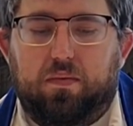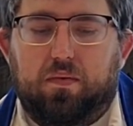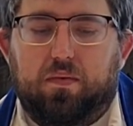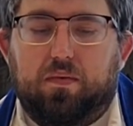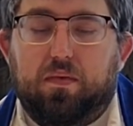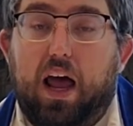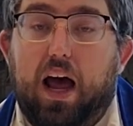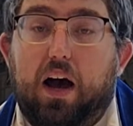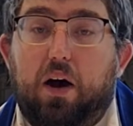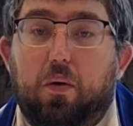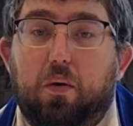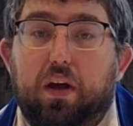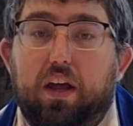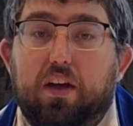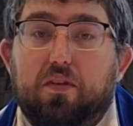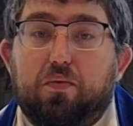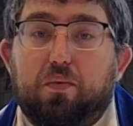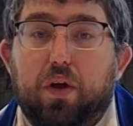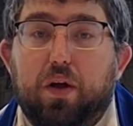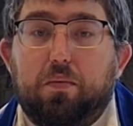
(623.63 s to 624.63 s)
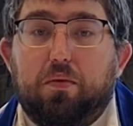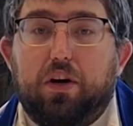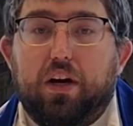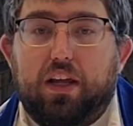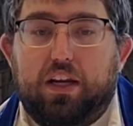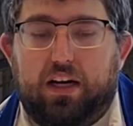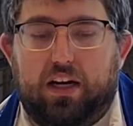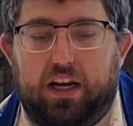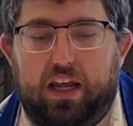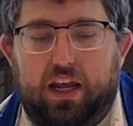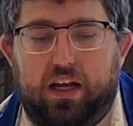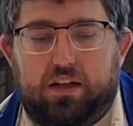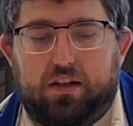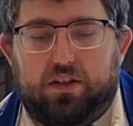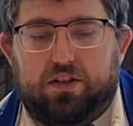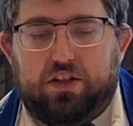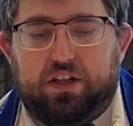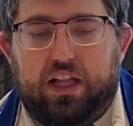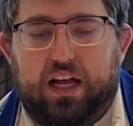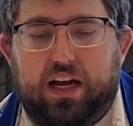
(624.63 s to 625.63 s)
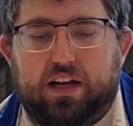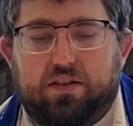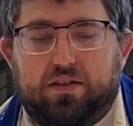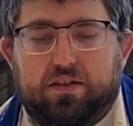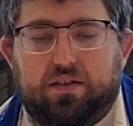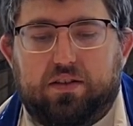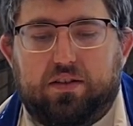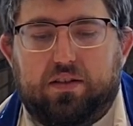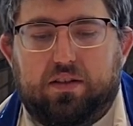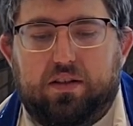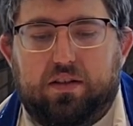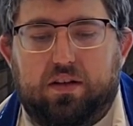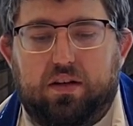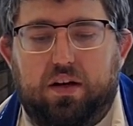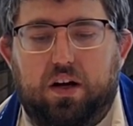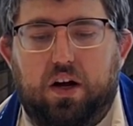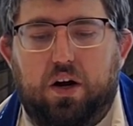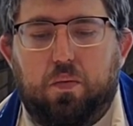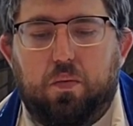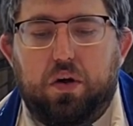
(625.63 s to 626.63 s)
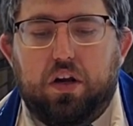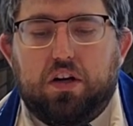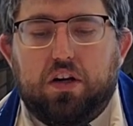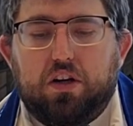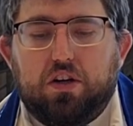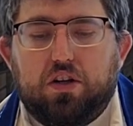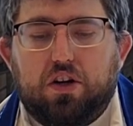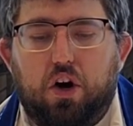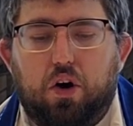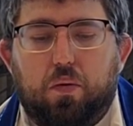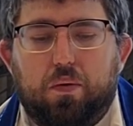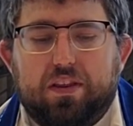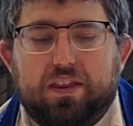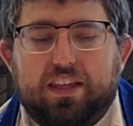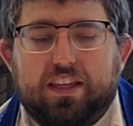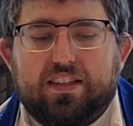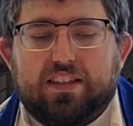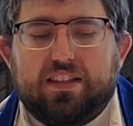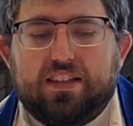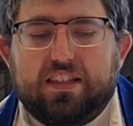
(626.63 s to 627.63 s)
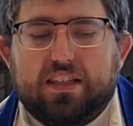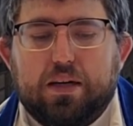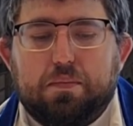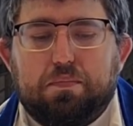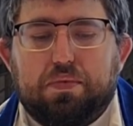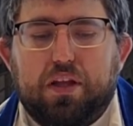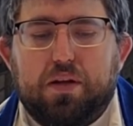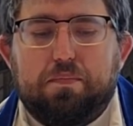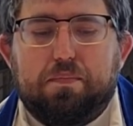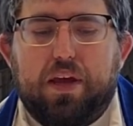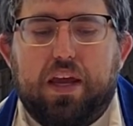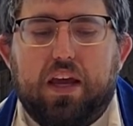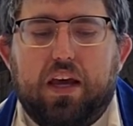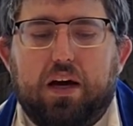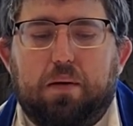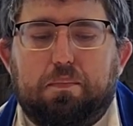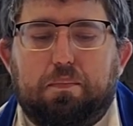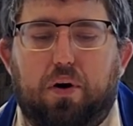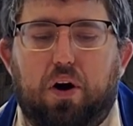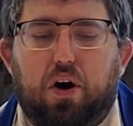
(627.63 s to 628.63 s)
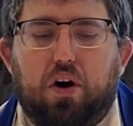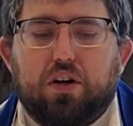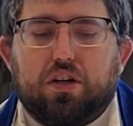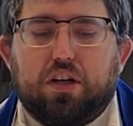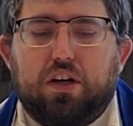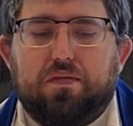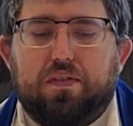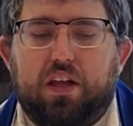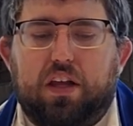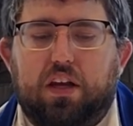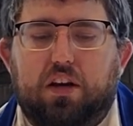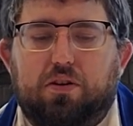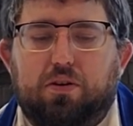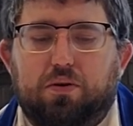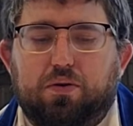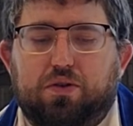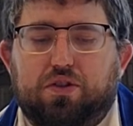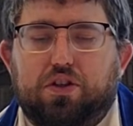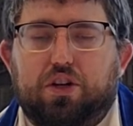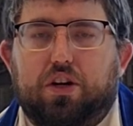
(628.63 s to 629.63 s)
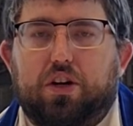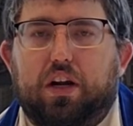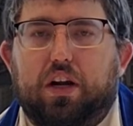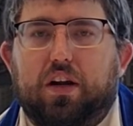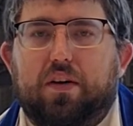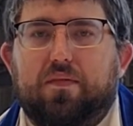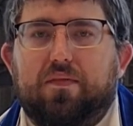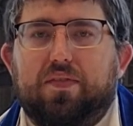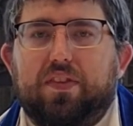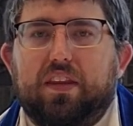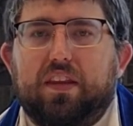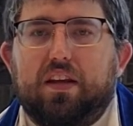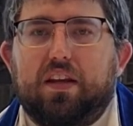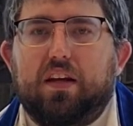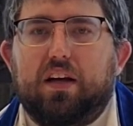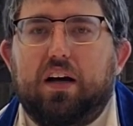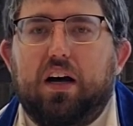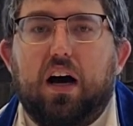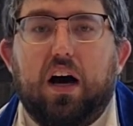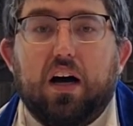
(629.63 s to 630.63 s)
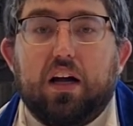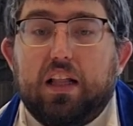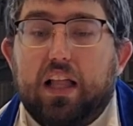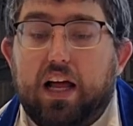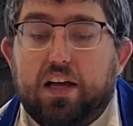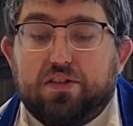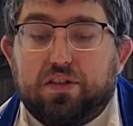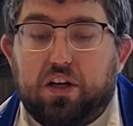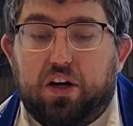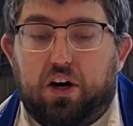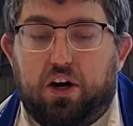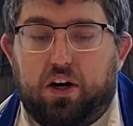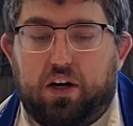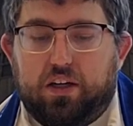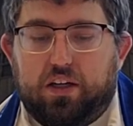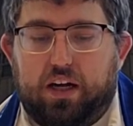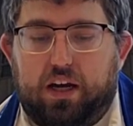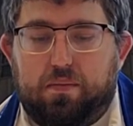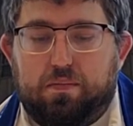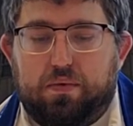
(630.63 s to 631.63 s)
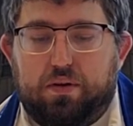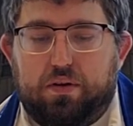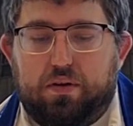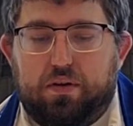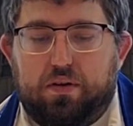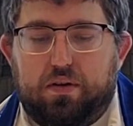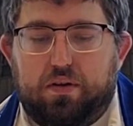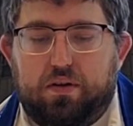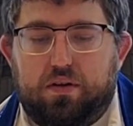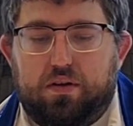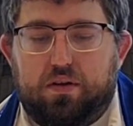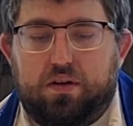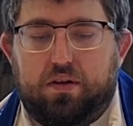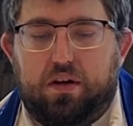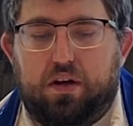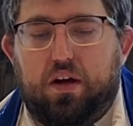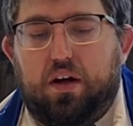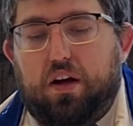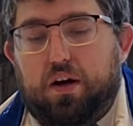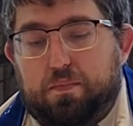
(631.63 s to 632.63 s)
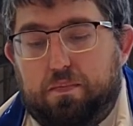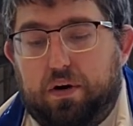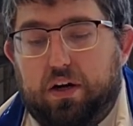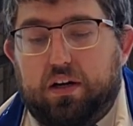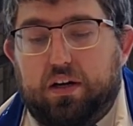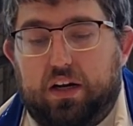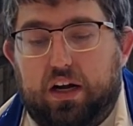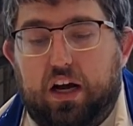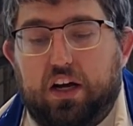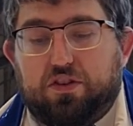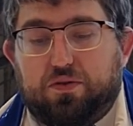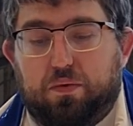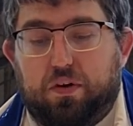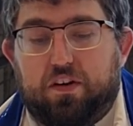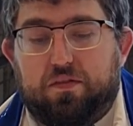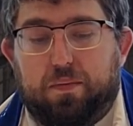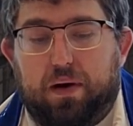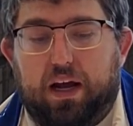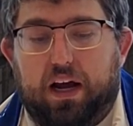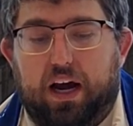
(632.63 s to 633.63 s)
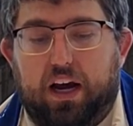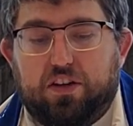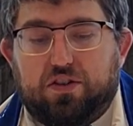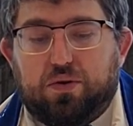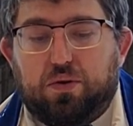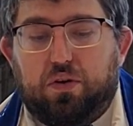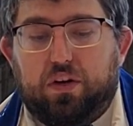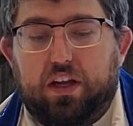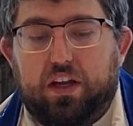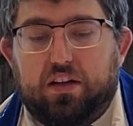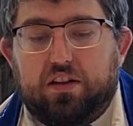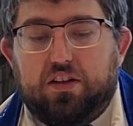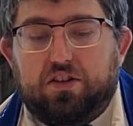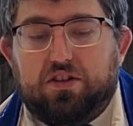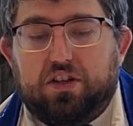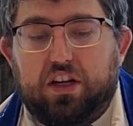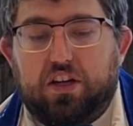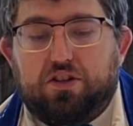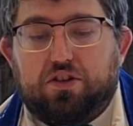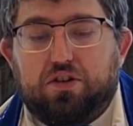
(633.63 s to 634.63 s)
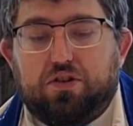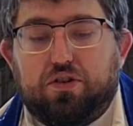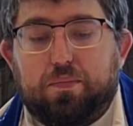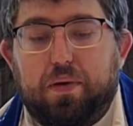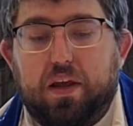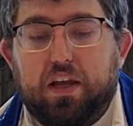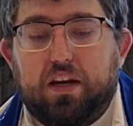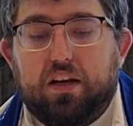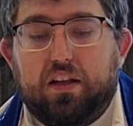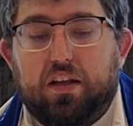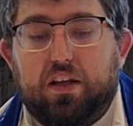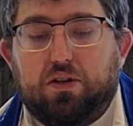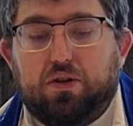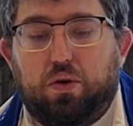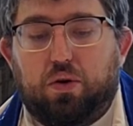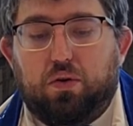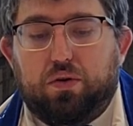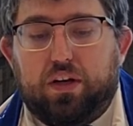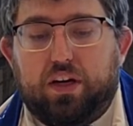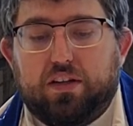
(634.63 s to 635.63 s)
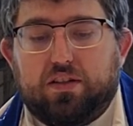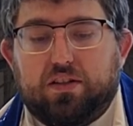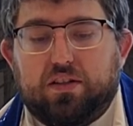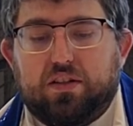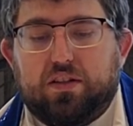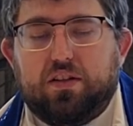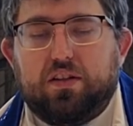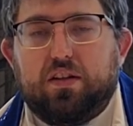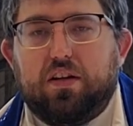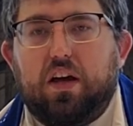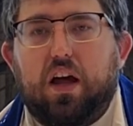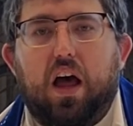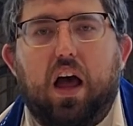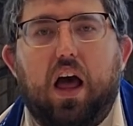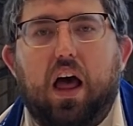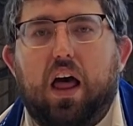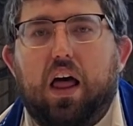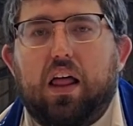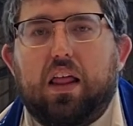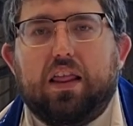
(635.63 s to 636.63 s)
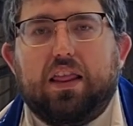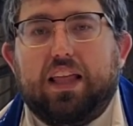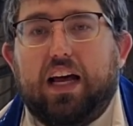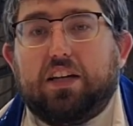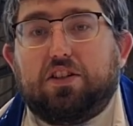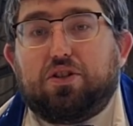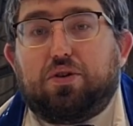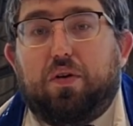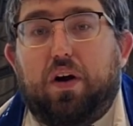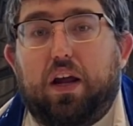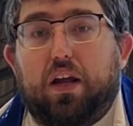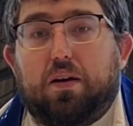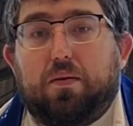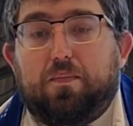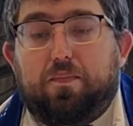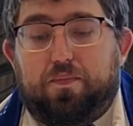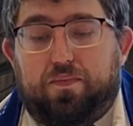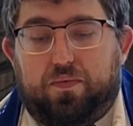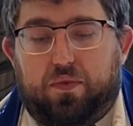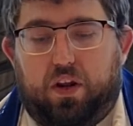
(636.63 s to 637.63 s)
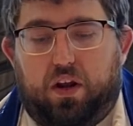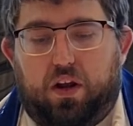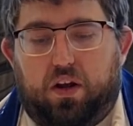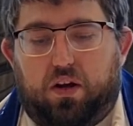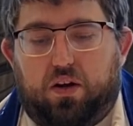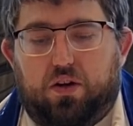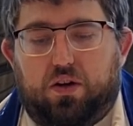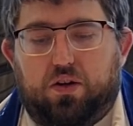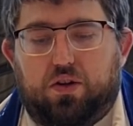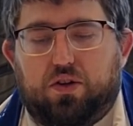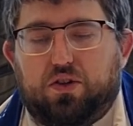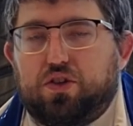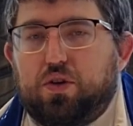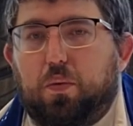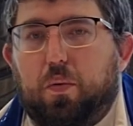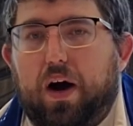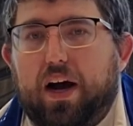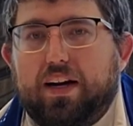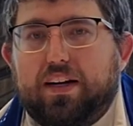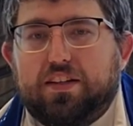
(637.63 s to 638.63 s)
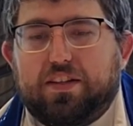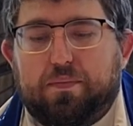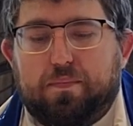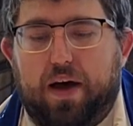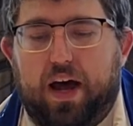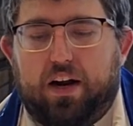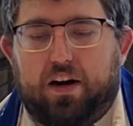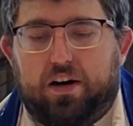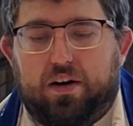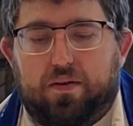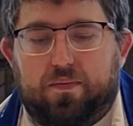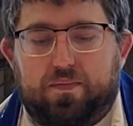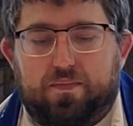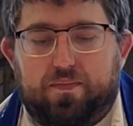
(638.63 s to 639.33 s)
Now, if we were in an English class, we could go with this simply being a part of the hero's journey, a classic archetype. But as one of my high school English teachers repeatedly told us, that's great. So why does it matter?